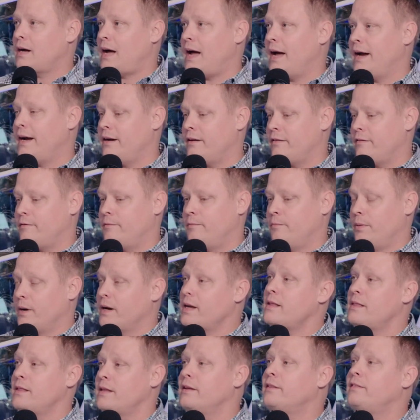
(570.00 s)
kind of
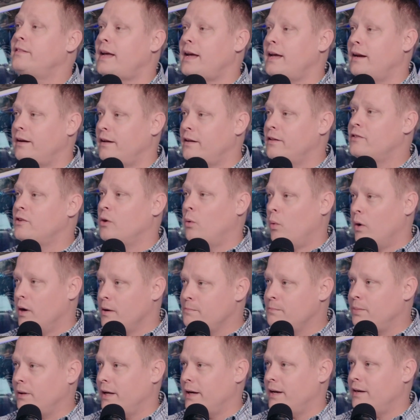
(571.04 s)
bringing this data into
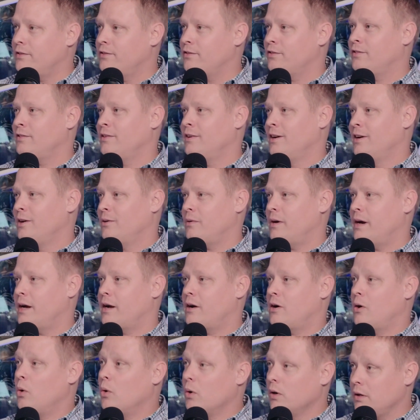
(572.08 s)
one place,
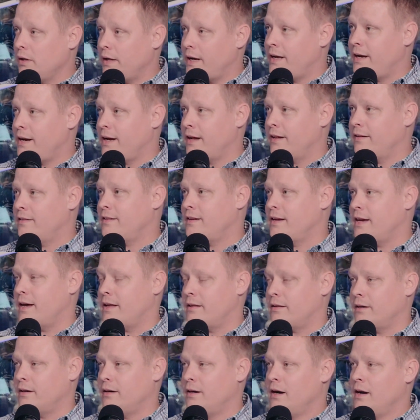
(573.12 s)
right? Correlating it
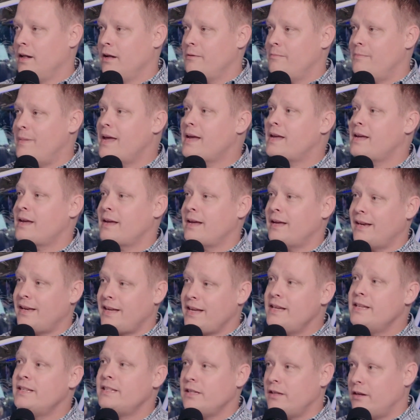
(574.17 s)
together, making it
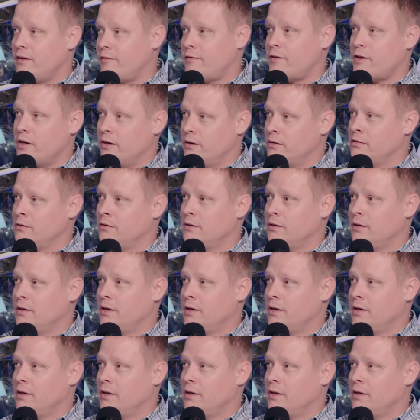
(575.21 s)
easy to view,